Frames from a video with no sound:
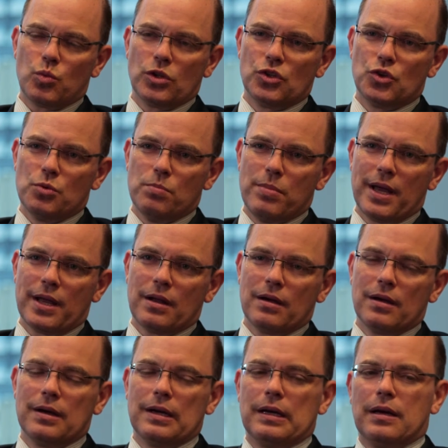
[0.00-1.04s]
will do better.
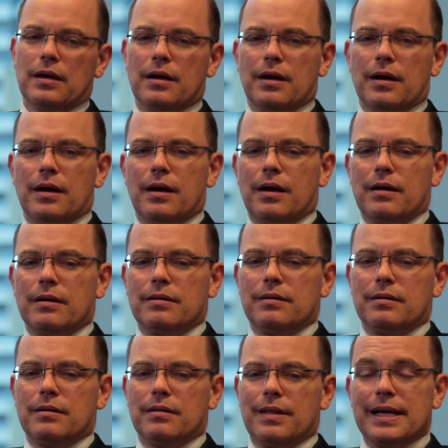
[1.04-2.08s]
Uh,
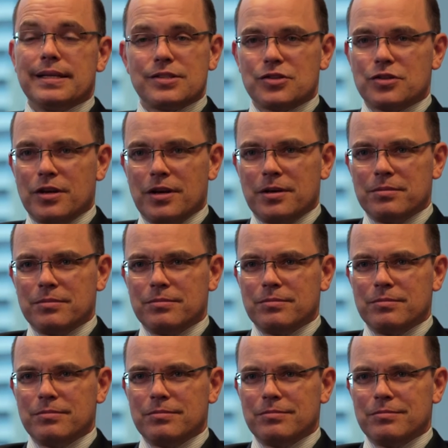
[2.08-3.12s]
that's the
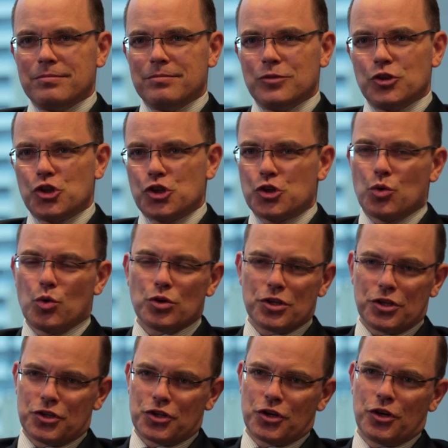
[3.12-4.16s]

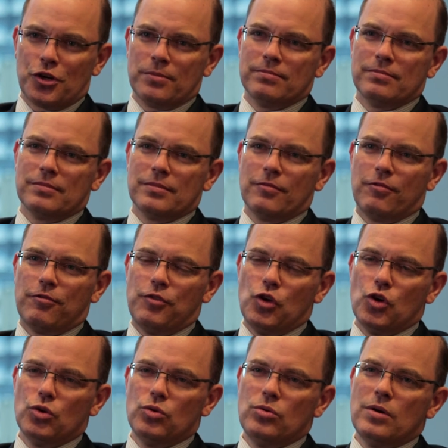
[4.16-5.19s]
shorter term
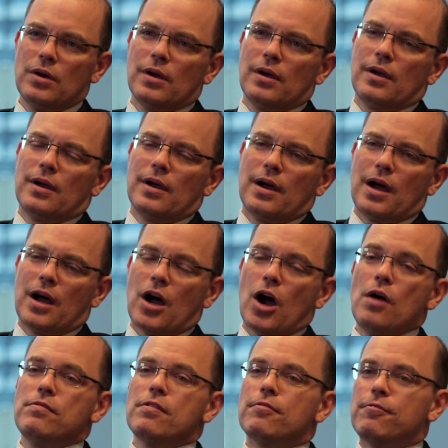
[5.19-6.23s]
view. Uh,
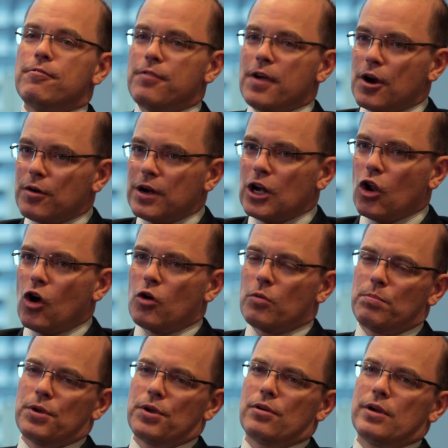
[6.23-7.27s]
over very
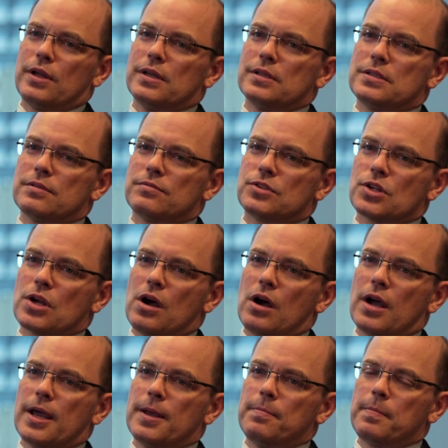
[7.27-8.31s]
long periods of
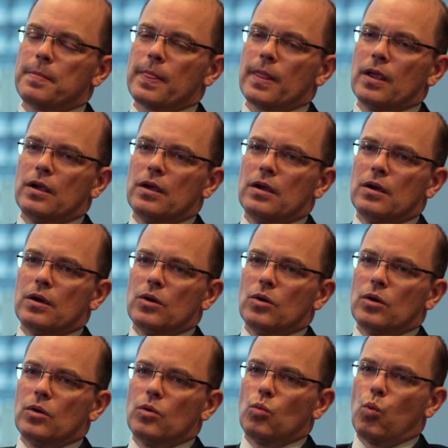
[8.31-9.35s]
time,
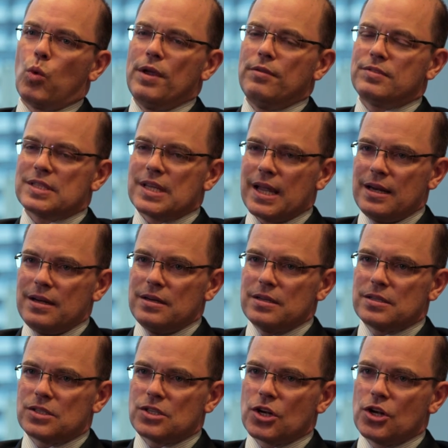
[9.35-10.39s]
we
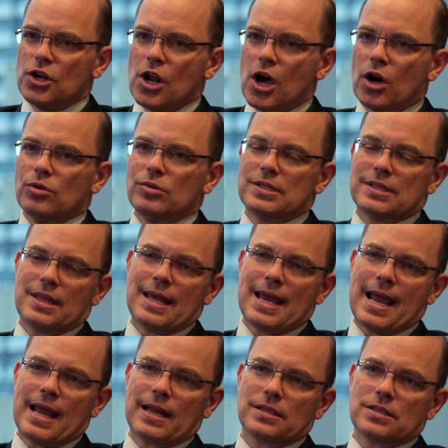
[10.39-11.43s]
tended to note
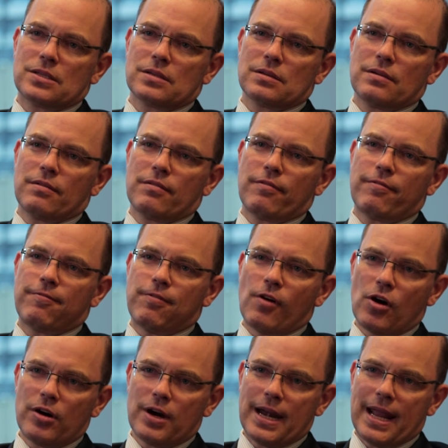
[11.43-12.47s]
that
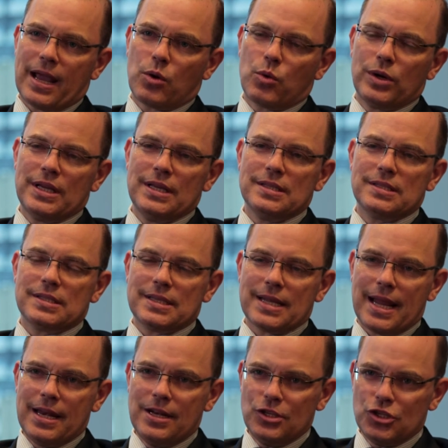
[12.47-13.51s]
foreign equities
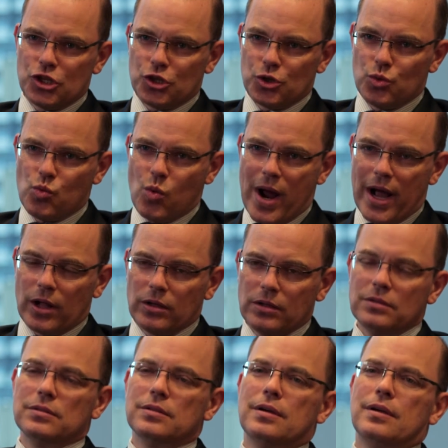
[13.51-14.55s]
tend to do
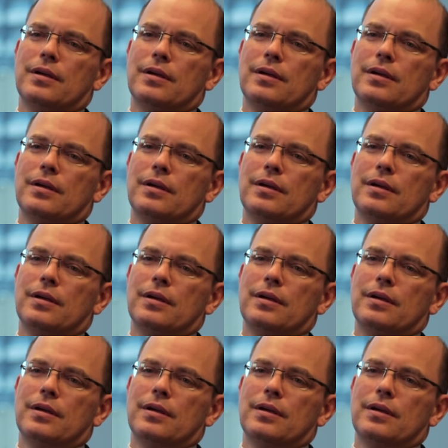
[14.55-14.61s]
well